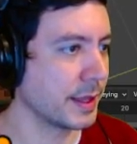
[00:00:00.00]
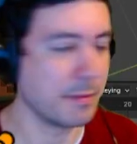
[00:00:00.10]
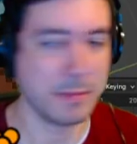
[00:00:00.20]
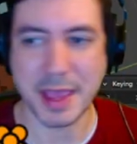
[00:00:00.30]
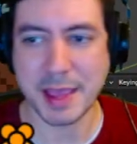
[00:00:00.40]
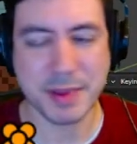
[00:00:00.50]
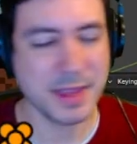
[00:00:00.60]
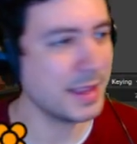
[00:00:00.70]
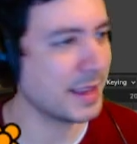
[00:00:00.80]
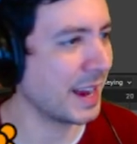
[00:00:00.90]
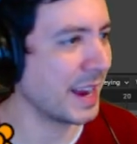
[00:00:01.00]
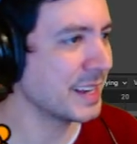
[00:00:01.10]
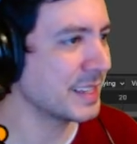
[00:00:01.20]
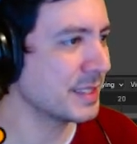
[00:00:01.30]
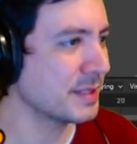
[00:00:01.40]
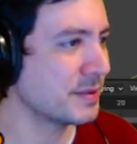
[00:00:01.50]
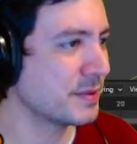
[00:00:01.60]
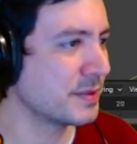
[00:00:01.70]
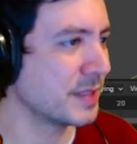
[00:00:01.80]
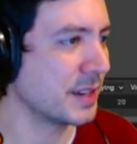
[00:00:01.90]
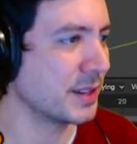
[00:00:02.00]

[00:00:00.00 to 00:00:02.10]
maybe, kind of? I don't